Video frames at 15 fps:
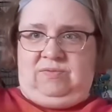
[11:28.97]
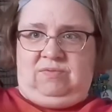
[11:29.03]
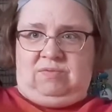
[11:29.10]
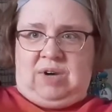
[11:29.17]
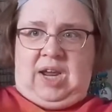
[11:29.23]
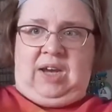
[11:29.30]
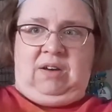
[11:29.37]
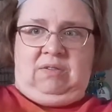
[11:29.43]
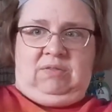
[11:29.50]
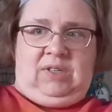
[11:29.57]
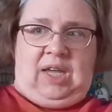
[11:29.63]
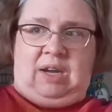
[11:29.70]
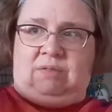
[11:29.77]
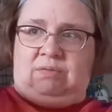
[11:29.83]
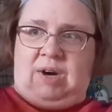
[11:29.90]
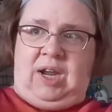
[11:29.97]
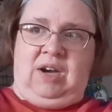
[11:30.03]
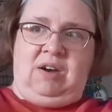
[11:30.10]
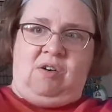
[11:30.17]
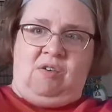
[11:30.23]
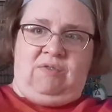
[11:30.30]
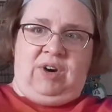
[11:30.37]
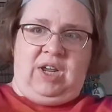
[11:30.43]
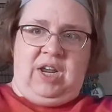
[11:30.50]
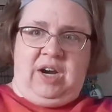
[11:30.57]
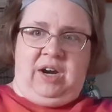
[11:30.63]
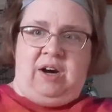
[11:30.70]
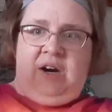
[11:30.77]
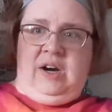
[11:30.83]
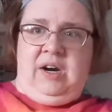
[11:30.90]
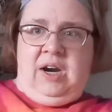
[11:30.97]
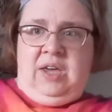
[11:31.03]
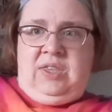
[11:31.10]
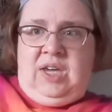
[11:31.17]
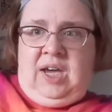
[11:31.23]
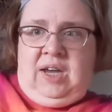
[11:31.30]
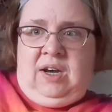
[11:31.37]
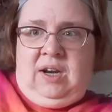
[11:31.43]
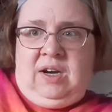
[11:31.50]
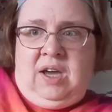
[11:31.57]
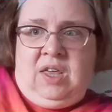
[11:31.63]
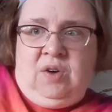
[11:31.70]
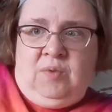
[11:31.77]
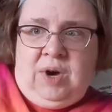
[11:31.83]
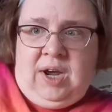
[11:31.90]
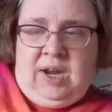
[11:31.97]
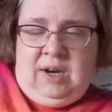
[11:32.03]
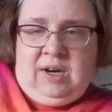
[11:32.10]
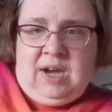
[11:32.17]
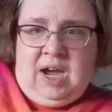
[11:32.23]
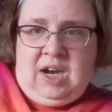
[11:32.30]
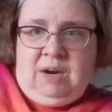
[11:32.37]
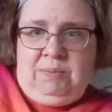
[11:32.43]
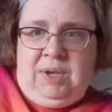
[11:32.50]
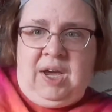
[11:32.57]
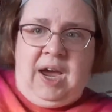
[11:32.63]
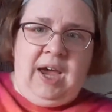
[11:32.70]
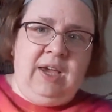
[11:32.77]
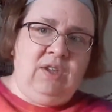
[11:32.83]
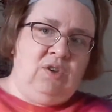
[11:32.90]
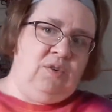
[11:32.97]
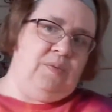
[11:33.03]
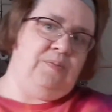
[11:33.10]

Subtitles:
right over here, and then another one kind of behind you.